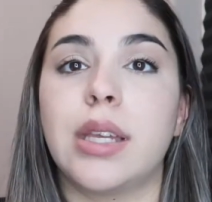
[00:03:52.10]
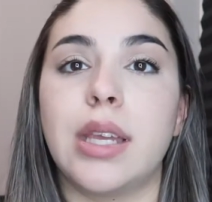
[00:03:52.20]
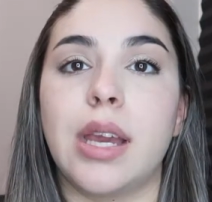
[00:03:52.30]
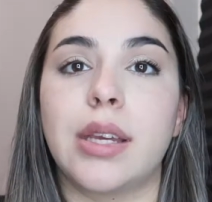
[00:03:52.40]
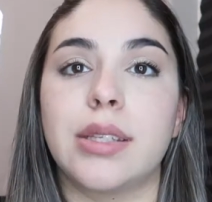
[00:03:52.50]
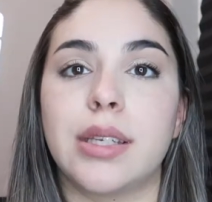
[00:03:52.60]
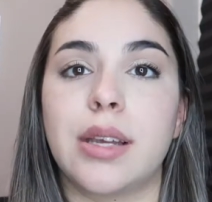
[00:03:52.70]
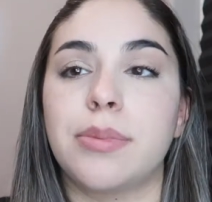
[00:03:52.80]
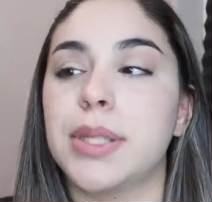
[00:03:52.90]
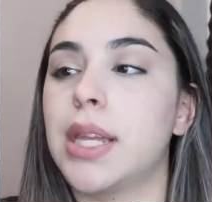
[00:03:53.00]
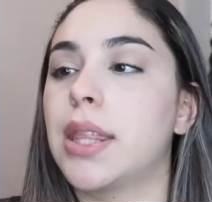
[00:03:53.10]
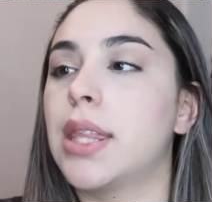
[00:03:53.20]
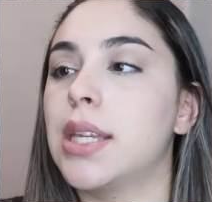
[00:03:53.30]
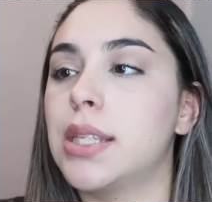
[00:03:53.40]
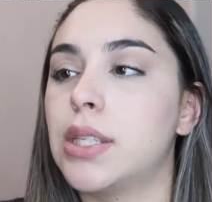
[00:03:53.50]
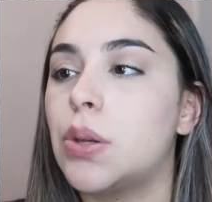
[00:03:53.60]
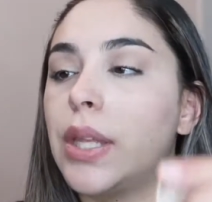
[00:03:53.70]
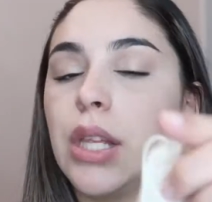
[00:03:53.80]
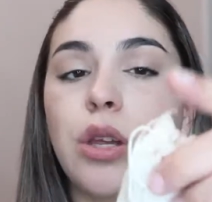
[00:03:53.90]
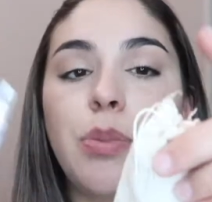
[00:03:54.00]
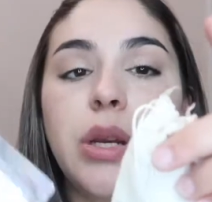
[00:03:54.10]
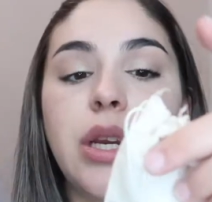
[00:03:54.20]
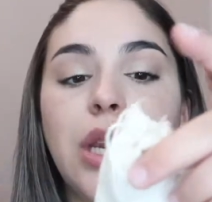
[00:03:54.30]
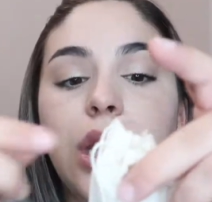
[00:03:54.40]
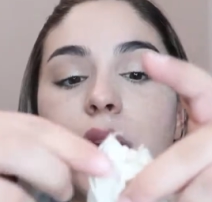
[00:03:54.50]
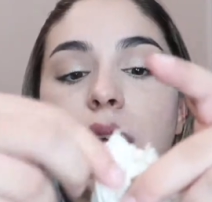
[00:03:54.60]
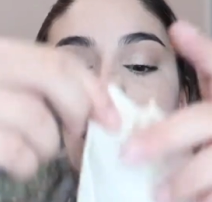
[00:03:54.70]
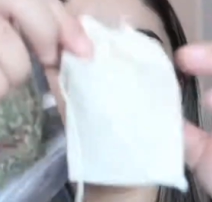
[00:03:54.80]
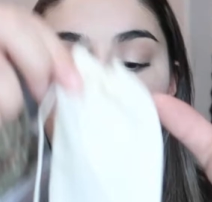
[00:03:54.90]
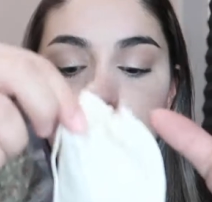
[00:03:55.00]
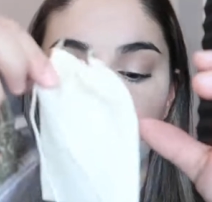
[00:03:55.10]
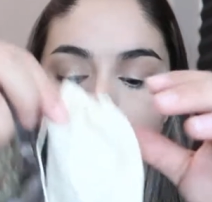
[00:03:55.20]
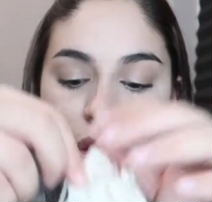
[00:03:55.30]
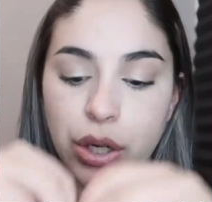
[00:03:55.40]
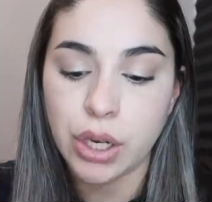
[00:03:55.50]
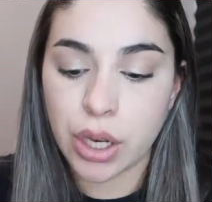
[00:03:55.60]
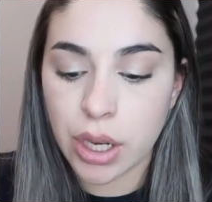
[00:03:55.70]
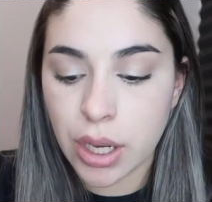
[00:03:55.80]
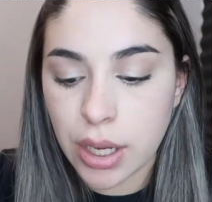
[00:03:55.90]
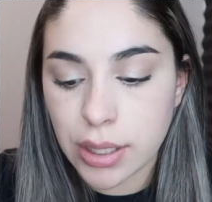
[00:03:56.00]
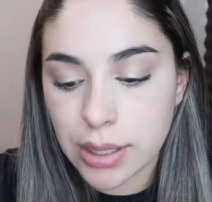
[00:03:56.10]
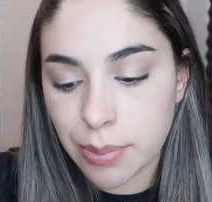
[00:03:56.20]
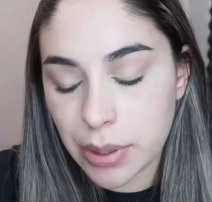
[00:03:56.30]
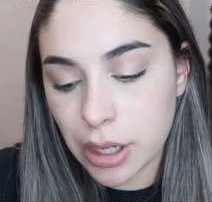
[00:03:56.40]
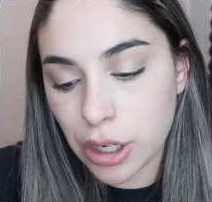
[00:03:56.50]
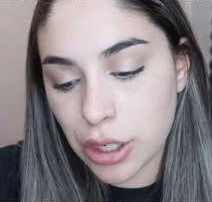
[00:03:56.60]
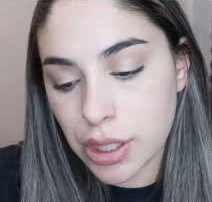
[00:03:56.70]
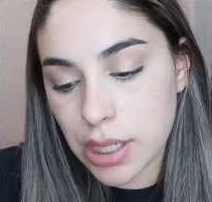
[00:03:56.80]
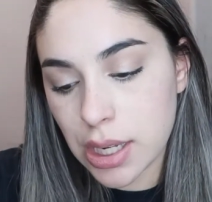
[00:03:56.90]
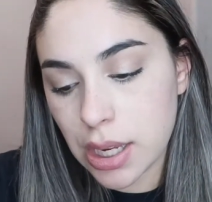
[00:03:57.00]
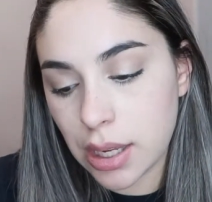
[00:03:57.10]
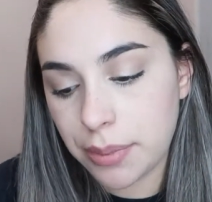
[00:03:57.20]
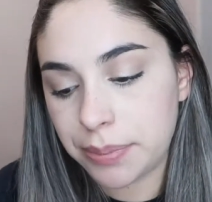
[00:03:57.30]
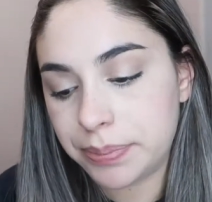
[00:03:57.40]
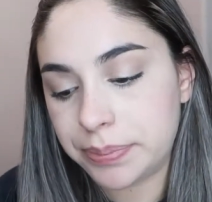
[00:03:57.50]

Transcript: Yeah, because it comes like this, so I think you put it in here and then dip it in your tea.